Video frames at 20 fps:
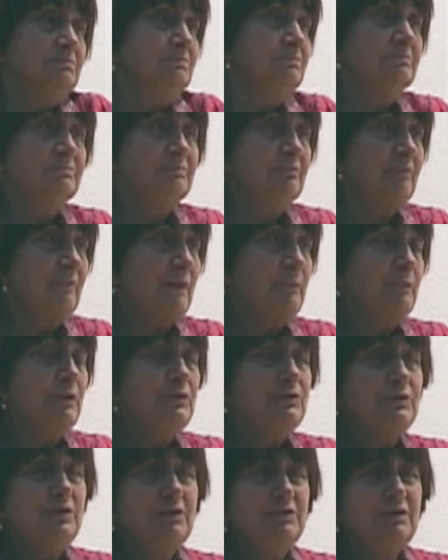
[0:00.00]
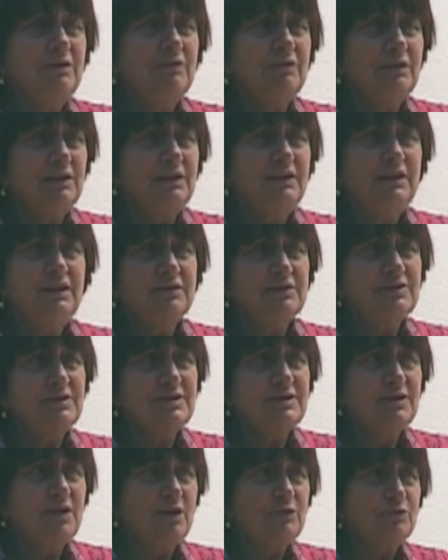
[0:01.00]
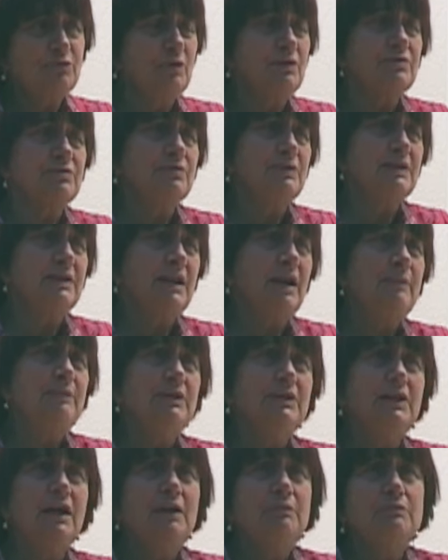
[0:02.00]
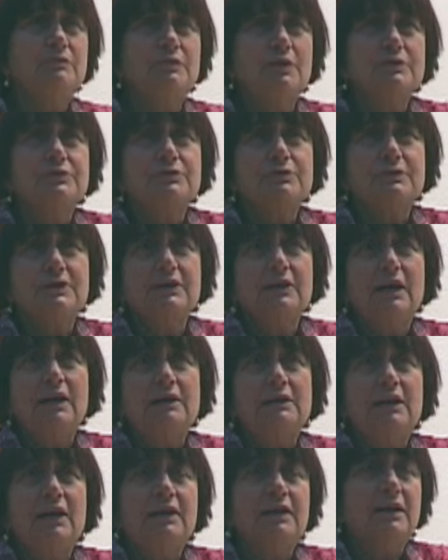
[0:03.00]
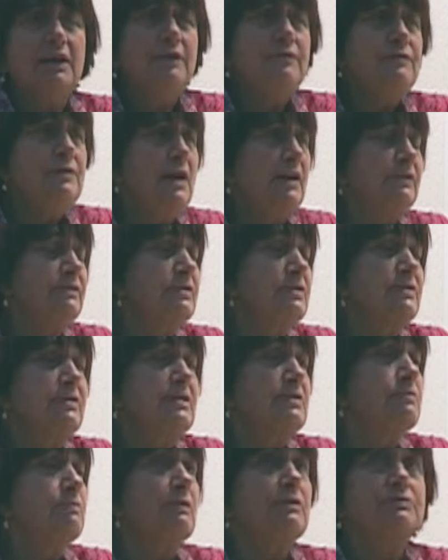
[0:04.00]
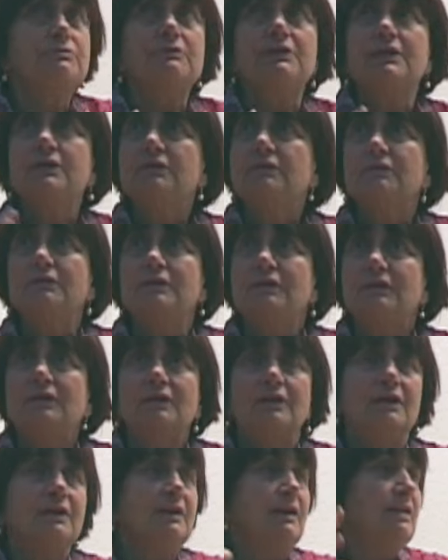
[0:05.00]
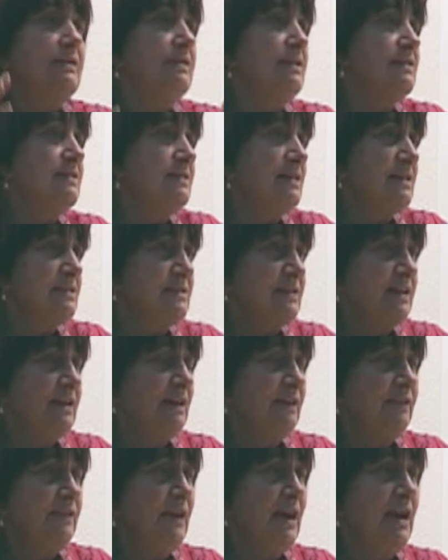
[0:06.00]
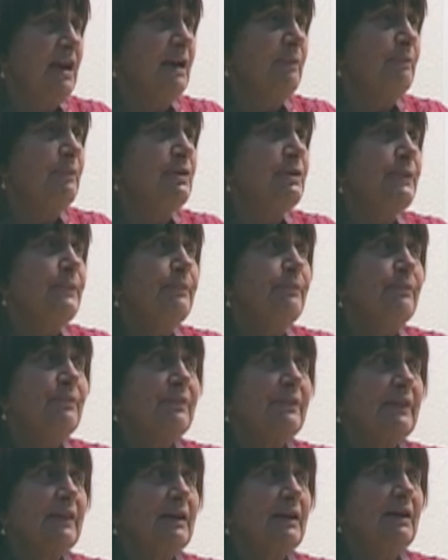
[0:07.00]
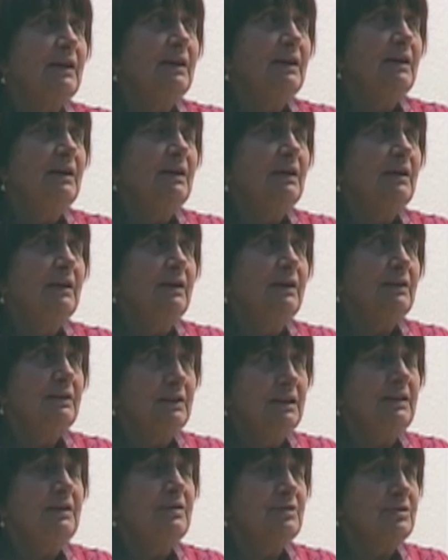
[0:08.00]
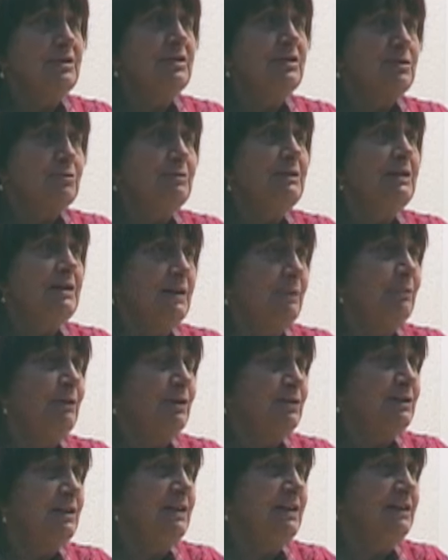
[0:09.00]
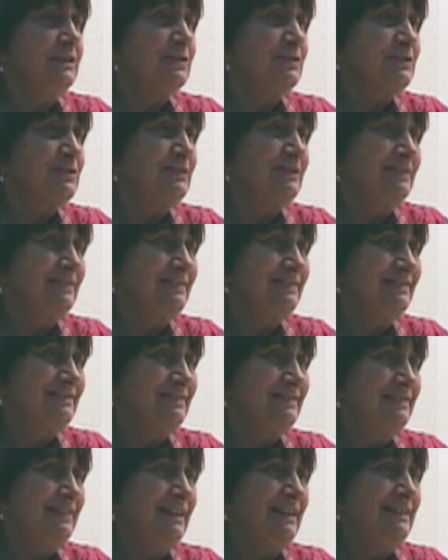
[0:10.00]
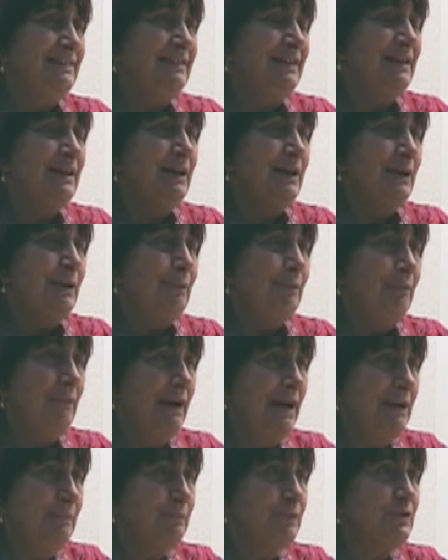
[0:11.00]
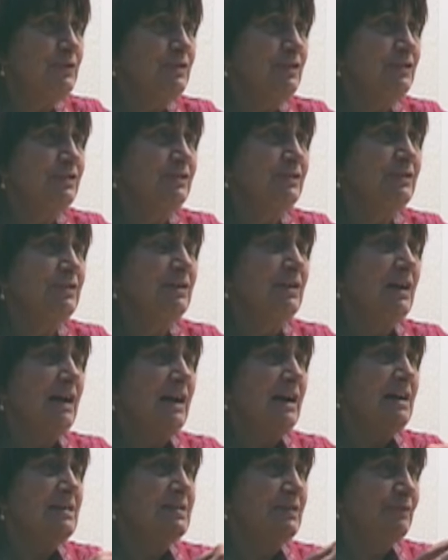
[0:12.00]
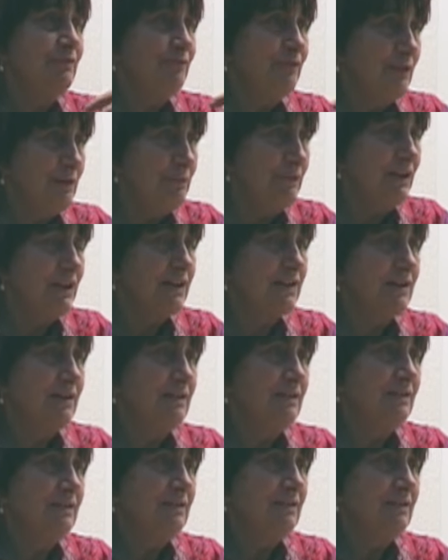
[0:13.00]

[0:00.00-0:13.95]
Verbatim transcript: Mm. But no, Gleaners is not wandering. I mean, I'm wandering. I like every artist is wandering, getting things here and there. But Gleaners is really about Gleaners, and my position as a filmmaker.